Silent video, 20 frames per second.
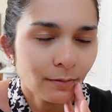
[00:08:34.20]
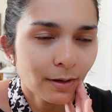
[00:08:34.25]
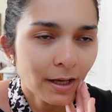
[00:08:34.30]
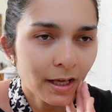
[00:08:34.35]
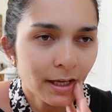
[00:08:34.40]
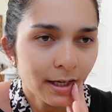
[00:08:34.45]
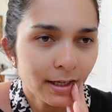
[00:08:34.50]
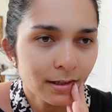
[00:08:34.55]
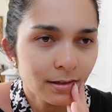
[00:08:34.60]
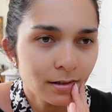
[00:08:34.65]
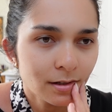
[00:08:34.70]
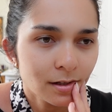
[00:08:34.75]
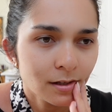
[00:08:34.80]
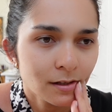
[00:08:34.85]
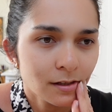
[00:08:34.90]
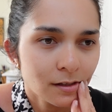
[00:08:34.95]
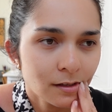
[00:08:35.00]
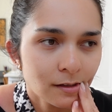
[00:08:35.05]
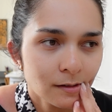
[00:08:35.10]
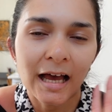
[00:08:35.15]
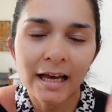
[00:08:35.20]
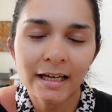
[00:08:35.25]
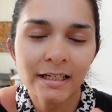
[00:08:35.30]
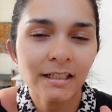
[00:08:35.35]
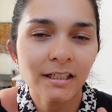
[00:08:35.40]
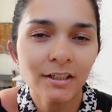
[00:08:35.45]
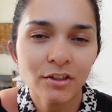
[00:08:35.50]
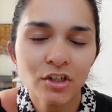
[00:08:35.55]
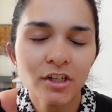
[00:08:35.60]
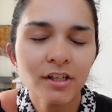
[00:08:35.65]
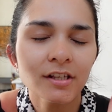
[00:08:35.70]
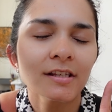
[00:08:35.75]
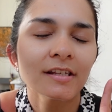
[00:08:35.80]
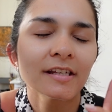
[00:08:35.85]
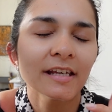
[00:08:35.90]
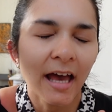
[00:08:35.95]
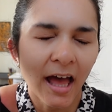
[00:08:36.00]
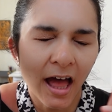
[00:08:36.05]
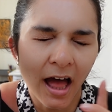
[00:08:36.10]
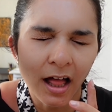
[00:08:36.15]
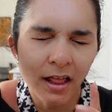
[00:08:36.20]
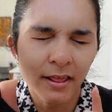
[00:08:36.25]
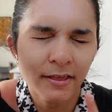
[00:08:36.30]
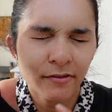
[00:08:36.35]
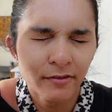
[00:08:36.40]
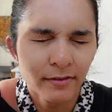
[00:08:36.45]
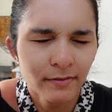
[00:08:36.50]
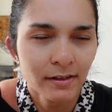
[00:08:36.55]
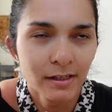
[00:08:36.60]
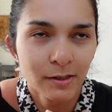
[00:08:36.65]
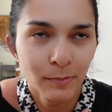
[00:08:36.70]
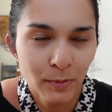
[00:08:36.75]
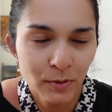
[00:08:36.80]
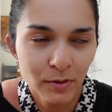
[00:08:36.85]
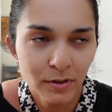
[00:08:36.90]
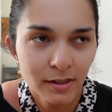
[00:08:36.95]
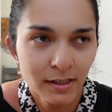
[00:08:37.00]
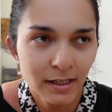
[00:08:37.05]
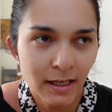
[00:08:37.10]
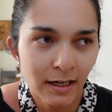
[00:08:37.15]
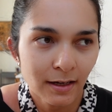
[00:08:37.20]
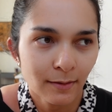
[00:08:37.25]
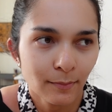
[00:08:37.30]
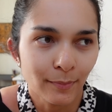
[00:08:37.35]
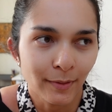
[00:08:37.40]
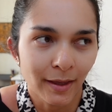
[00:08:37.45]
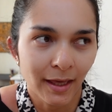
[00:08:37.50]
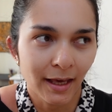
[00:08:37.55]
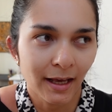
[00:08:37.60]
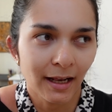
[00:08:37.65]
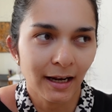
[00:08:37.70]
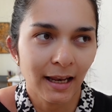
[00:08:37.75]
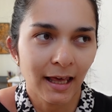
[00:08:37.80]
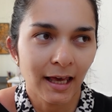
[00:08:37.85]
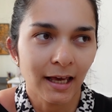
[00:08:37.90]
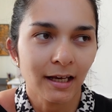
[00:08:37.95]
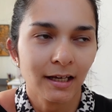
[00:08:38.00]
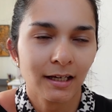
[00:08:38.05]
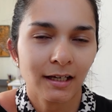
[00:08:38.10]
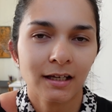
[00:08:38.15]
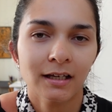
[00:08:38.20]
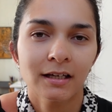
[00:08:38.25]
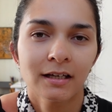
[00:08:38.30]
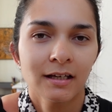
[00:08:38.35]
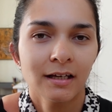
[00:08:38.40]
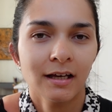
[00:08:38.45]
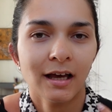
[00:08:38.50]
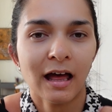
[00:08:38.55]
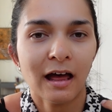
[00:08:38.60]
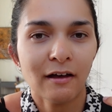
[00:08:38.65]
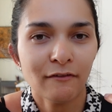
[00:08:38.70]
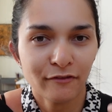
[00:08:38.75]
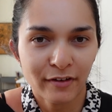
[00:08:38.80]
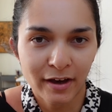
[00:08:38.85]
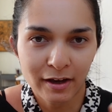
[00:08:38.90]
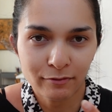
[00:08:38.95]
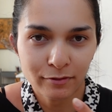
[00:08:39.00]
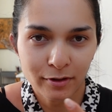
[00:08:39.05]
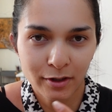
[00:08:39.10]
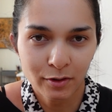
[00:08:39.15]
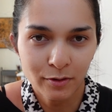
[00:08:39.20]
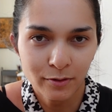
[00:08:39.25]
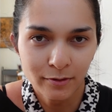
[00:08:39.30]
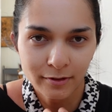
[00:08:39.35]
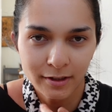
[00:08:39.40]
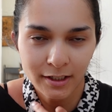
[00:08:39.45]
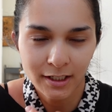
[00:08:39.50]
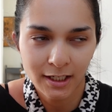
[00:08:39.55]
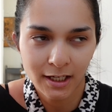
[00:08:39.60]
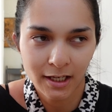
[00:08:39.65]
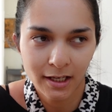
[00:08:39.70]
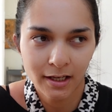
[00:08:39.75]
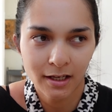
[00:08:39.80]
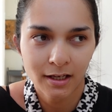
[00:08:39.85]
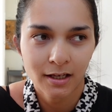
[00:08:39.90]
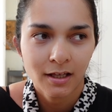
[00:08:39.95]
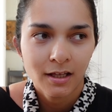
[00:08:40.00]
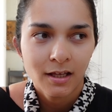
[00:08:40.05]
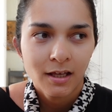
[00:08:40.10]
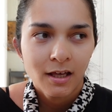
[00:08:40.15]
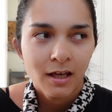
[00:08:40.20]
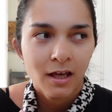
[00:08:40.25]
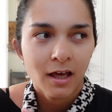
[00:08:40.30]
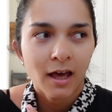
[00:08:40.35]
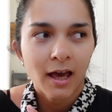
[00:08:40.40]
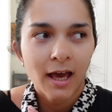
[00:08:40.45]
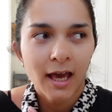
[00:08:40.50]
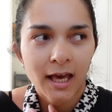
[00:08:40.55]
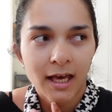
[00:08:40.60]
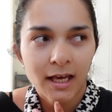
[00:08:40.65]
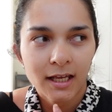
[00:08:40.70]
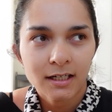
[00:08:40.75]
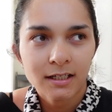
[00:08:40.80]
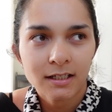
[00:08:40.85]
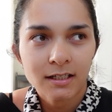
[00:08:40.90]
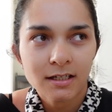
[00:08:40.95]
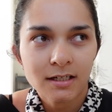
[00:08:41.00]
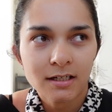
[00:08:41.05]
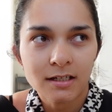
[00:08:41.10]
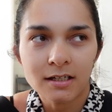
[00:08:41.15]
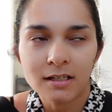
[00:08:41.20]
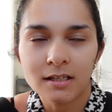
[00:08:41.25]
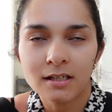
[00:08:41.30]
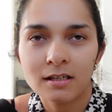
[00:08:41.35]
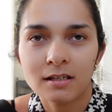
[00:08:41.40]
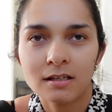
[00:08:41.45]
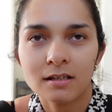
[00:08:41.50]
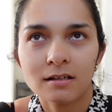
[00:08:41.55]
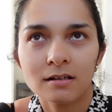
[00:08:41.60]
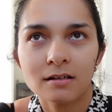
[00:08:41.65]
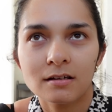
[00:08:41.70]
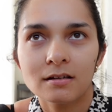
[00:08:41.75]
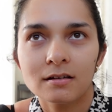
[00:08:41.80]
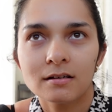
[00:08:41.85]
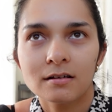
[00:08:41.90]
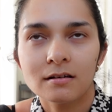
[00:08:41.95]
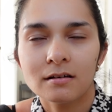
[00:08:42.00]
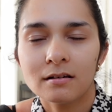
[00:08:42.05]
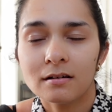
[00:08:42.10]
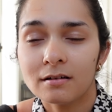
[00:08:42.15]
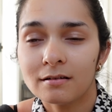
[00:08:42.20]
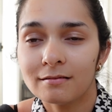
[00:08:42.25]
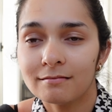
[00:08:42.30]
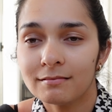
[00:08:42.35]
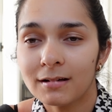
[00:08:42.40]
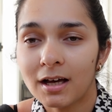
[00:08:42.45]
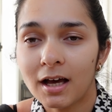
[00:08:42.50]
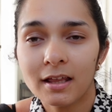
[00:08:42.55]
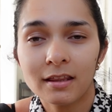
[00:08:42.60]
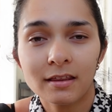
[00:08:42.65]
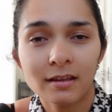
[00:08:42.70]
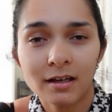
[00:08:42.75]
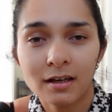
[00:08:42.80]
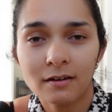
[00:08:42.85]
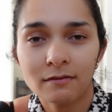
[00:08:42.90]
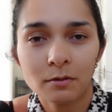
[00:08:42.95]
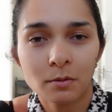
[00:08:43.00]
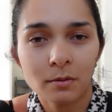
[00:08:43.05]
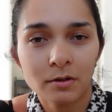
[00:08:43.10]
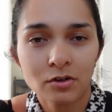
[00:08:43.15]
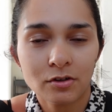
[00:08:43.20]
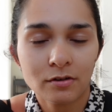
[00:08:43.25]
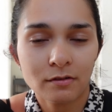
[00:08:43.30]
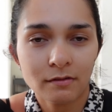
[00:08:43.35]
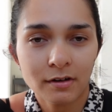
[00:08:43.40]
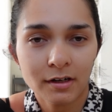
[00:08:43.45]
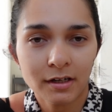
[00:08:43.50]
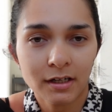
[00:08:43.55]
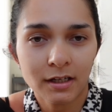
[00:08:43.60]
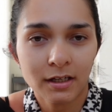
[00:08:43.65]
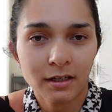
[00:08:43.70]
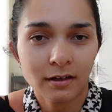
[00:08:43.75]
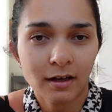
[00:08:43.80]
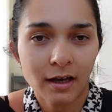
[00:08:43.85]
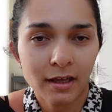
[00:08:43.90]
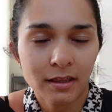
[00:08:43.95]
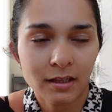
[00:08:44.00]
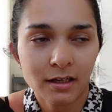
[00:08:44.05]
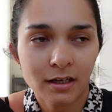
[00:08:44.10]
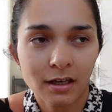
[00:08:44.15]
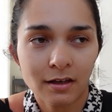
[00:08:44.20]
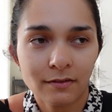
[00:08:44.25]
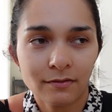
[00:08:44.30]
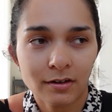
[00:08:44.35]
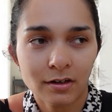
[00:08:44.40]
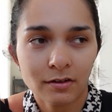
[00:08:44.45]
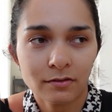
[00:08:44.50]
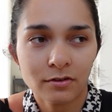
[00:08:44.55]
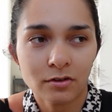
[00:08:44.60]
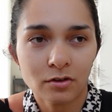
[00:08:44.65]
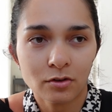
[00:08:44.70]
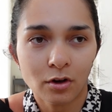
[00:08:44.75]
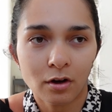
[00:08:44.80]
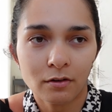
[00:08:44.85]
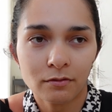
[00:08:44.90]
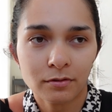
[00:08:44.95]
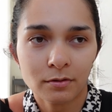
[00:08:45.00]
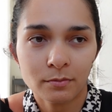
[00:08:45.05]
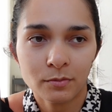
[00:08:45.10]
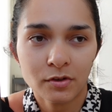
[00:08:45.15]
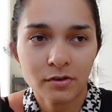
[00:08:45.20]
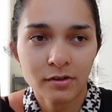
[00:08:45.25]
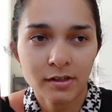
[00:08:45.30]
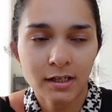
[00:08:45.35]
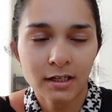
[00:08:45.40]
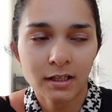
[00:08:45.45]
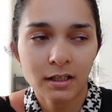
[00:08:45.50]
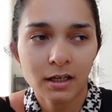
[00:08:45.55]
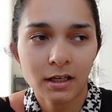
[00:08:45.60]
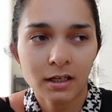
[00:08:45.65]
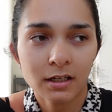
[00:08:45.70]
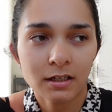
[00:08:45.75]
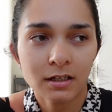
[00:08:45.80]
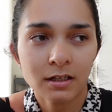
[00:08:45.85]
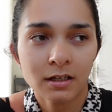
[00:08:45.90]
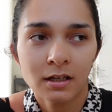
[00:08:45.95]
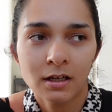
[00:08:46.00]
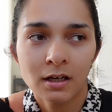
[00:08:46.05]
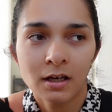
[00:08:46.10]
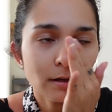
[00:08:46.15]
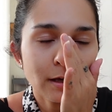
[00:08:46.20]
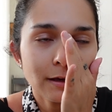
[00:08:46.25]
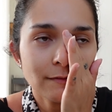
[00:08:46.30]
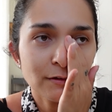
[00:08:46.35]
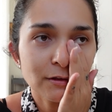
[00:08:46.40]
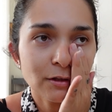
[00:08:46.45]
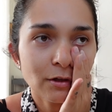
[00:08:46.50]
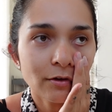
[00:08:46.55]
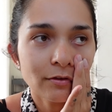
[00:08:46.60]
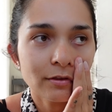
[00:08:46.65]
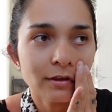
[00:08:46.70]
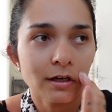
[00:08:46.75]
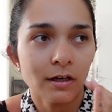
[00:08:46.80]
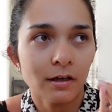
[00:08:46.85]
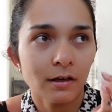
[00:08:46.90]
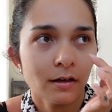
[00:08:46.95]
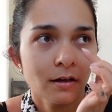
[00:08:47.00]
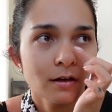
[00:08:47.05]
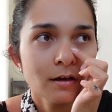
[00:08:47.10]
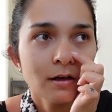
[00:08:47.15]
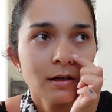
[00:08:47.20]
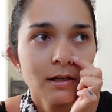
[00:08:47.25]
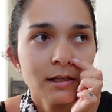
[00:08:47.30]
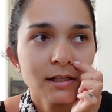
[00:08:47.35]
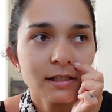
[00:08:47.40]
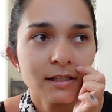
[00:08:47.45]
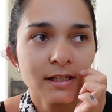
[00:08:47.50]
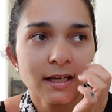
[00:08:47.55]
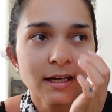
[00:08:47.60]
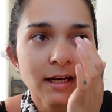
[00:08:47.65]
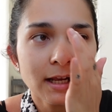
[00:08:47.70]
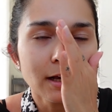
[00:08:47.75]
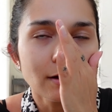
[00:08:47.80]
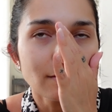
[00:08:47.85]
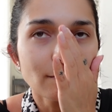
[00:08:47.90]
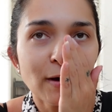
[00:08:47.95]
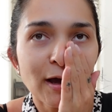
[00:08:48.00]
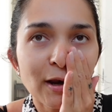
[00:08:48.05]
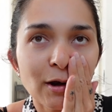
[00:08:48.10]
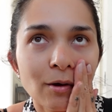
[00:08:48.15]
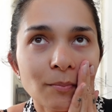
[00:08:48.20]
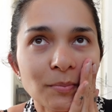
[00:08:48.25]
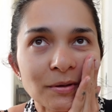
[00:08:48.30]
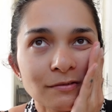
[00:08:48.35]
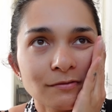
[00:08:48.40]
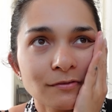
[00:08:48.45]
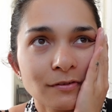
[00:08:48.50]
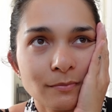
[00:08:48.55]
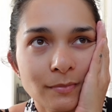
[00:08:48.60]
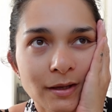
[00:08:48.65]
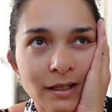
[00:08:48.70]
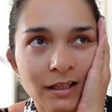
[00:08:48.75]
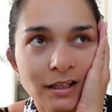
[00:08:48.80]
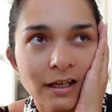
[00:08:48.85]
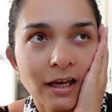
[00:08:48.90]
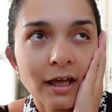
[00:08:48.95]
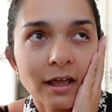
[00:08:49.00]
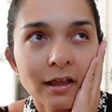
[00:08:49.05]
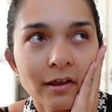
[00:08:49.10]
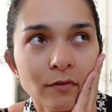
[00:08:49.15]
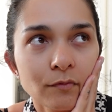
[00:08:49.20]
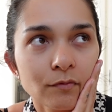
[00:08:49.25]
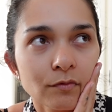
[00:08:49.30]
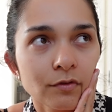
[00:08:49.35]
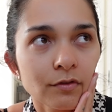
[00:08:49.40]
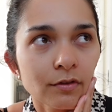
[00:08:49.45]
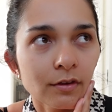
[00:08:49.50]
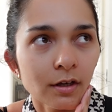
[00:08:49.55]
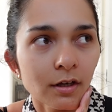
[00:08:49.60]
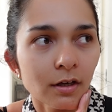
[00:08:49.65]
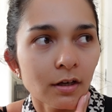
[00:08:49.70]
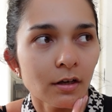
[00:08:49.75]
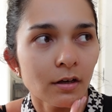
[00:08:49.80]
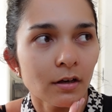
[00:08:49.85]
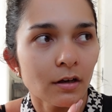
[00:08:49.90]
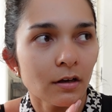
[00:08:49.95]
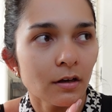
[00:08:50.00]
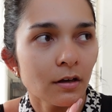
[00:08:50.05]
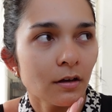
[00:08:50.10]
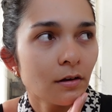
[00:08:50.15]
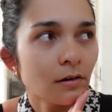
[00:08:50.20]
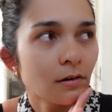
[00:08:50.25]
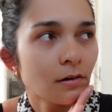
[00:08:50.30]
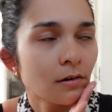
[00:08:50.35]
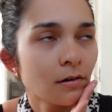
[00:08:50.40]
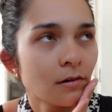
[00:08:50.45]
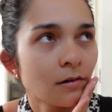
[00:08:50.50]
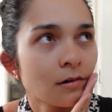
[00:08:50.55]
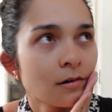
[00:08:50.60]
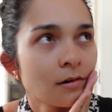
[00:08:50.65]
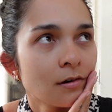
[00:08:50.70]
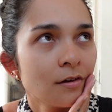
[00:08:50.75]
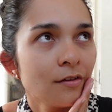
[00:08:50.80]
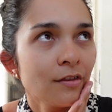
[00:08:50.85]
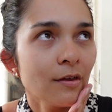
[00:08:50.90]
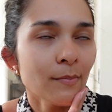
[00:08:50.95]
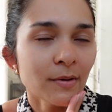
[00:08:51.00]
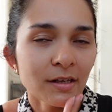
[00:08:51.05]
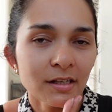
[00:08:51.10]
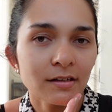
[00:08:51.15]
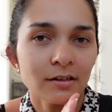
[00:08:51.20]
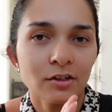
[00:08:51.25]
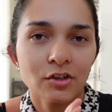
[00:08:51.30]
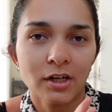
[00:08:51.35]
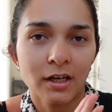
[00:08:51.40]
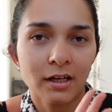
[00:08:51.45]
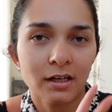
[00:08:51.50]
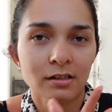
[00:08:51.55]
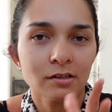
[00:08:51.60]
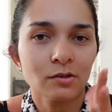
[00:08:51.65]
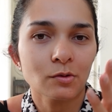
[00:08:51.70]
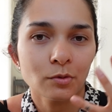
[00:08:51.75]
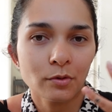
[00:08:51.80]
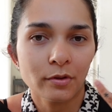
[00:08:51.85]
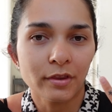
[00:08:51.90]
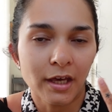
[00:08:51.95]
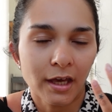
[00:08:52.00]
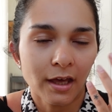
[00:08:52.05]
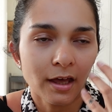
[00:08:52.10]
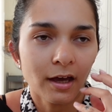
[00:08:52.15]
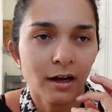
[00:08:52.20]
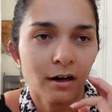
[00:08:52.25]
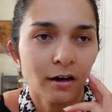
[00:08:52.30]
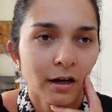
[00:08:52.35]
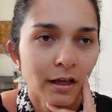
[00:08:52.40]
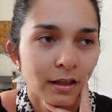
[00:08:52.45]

ways. I can just tell that this book is gonna be like a favorite already and I think everyone should read it. I think even if you're not from New Zealand, even though the setting might not be familiar, the the messaging is all there